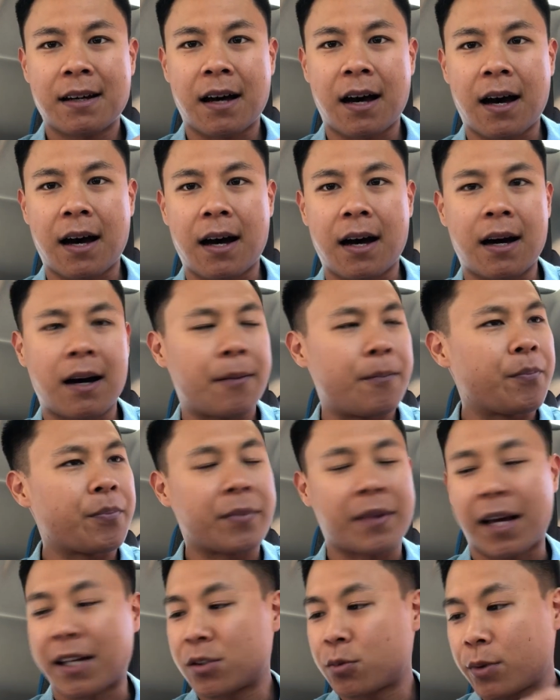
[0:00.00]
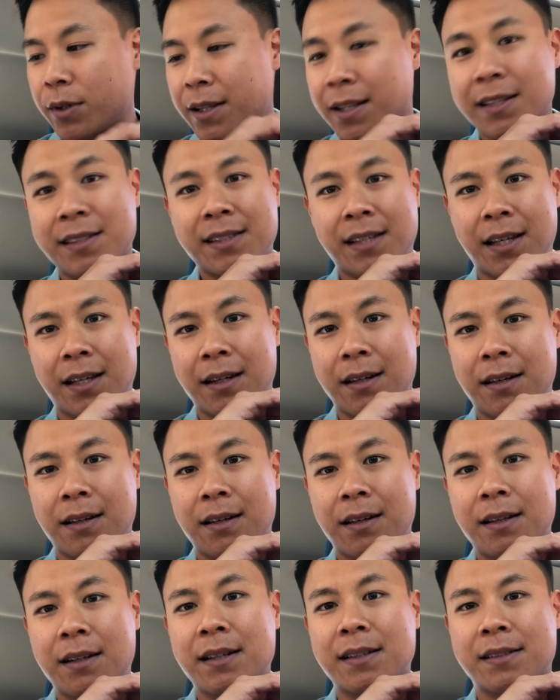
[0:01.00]
that's when this can
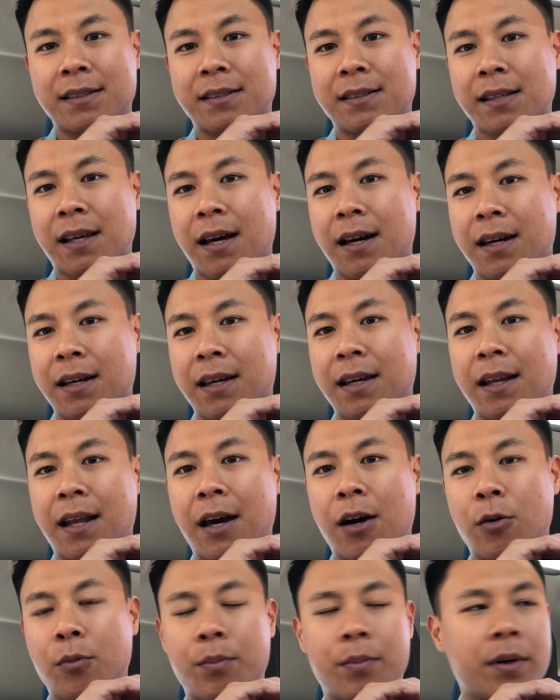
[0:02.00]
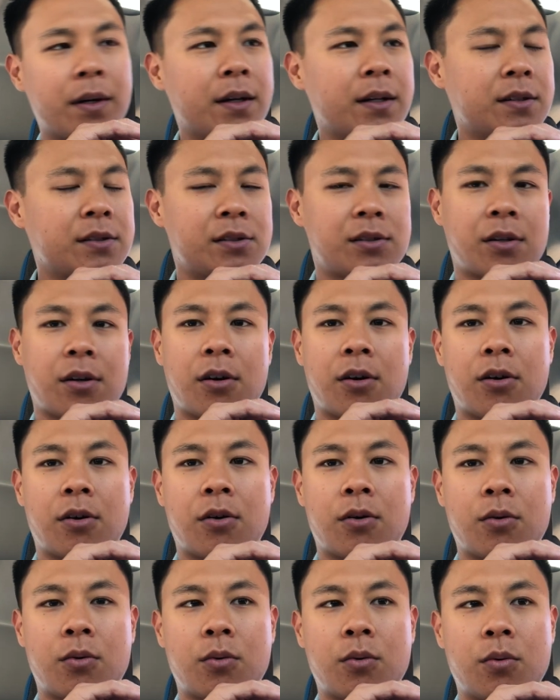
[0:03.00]
help.
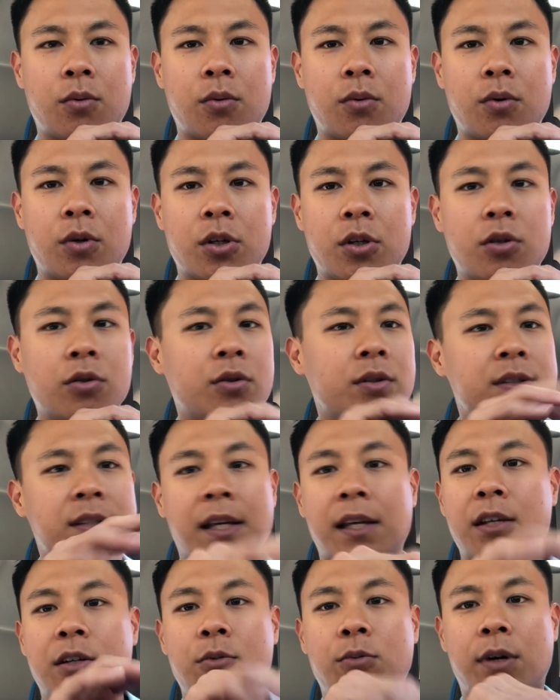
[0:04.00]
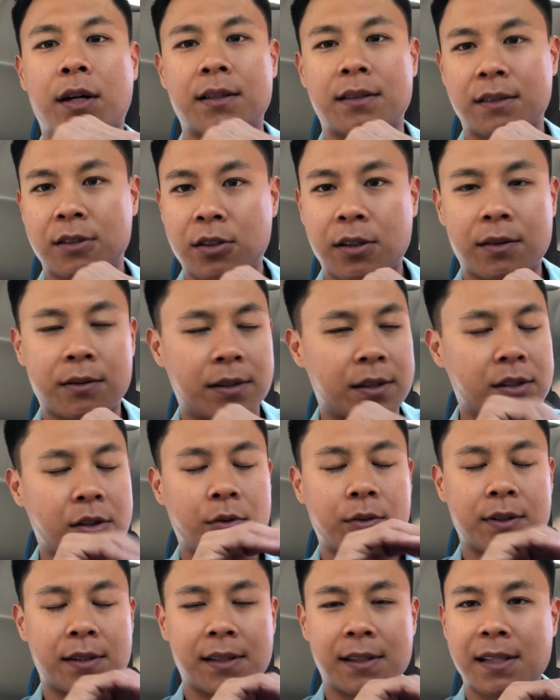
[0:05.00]
So you say let's go
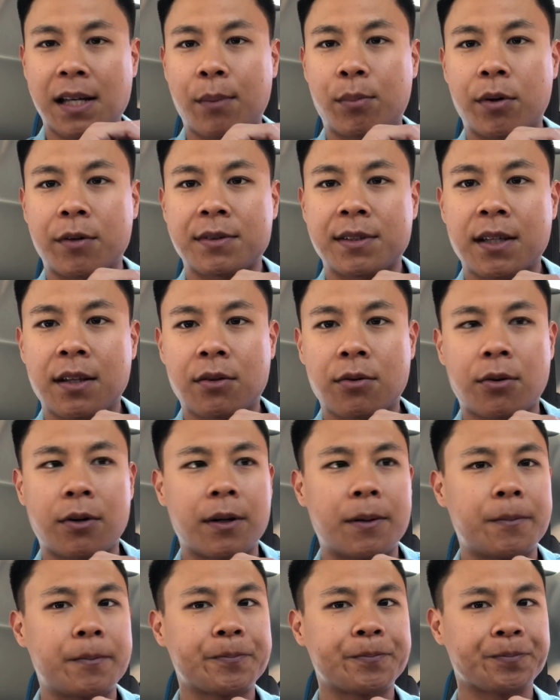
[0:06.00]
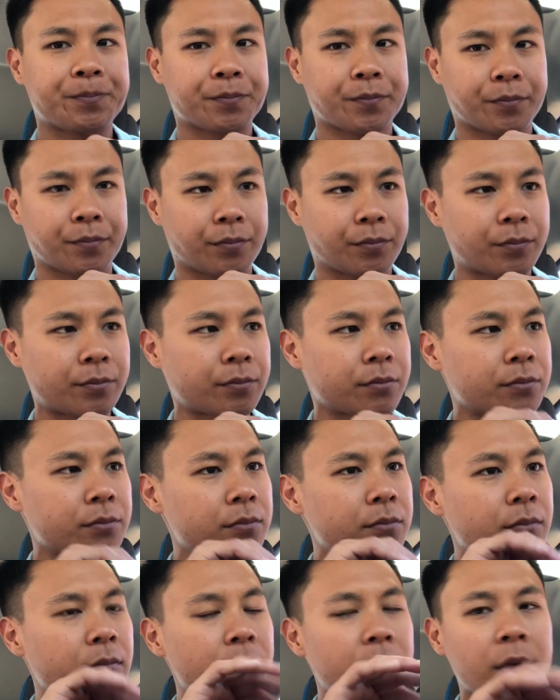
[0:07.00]
with the example of Synthroid.
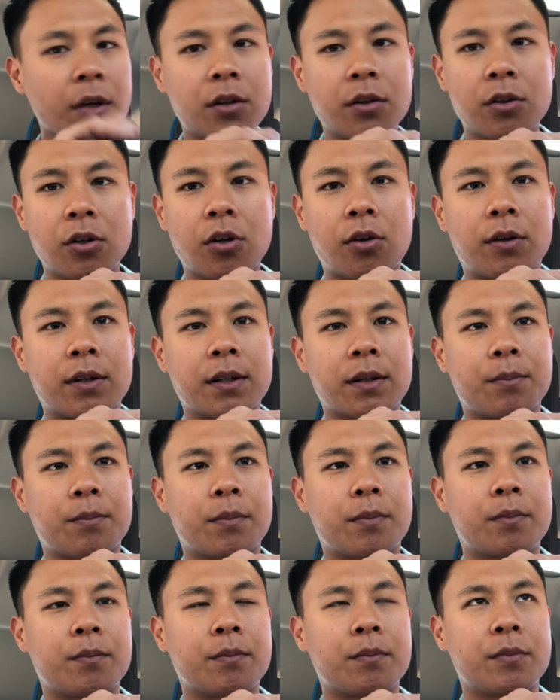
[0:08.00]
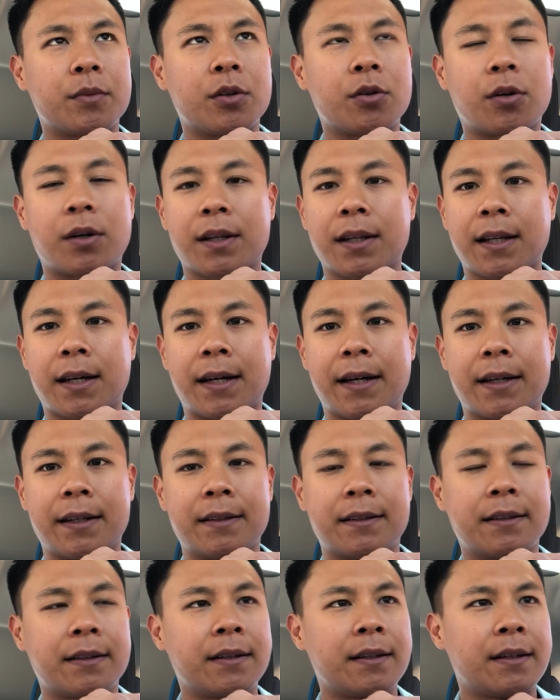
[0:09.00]
You go online,
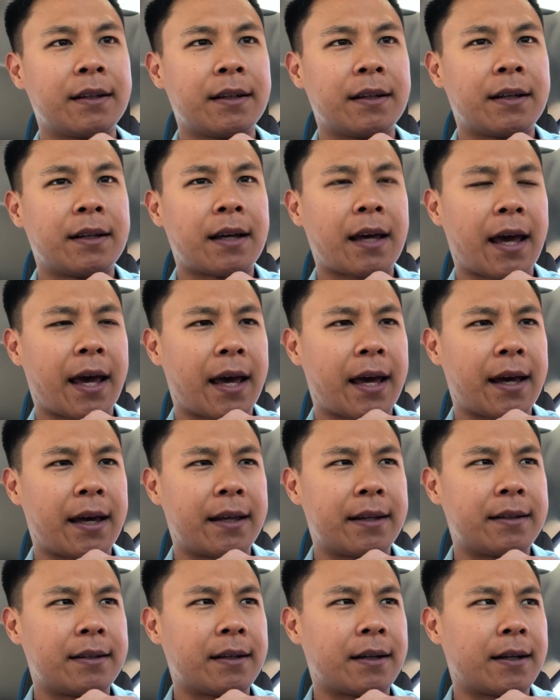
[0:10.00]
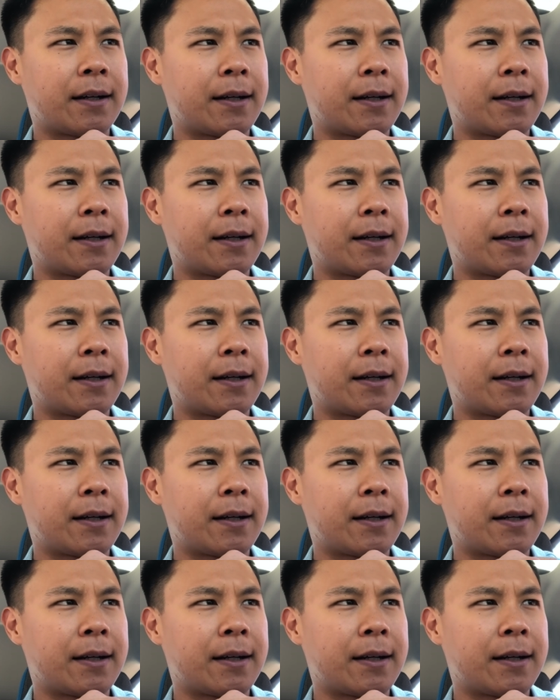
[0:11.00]
and